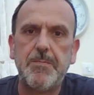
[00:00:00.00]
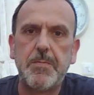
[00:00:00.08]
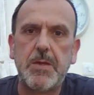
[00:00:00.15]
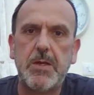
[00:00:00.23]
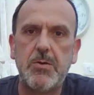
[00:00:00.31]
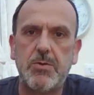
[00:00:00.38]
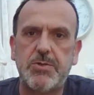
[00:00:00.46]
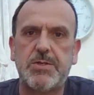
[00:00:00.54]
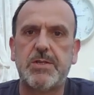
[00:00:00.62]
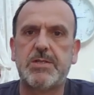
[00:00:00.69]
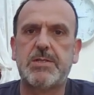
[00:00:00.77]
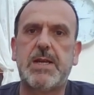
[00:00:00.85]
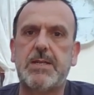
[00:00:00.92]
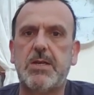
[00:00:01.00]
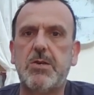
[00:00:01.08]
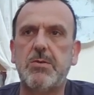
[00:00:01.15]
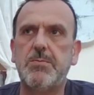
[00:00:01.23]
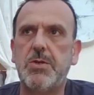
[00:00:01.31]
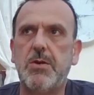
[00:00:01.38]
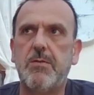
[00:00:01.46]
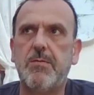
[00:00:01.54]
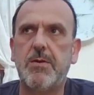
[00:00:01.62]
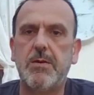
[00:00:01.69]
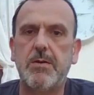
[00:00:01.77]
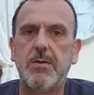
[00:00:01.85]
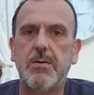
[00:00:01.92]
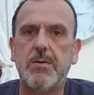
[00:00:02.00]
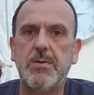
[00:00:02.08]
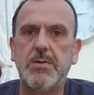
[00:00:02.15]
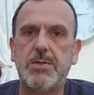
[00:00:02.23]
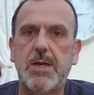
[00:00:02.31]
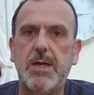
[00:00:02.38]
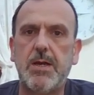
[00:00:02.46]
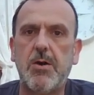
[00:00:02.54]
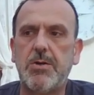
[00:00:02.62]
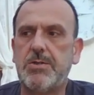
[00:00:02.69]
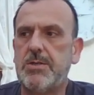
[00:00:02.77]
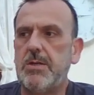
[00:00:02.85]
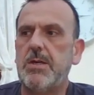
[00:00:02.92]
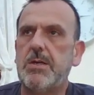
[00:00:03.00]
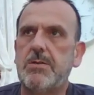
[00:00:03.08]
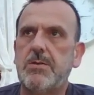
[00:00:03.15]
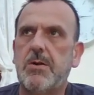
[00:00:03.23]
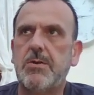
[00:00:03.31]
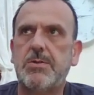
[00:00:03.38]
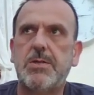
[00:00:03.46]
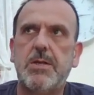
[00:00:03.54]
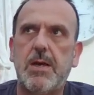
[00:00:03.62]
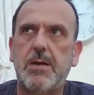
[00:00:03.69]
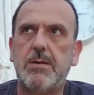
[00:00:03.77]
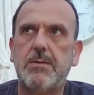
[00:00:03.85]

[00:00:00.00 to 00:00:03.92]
You're not just a static observer saying, I see this, I see that.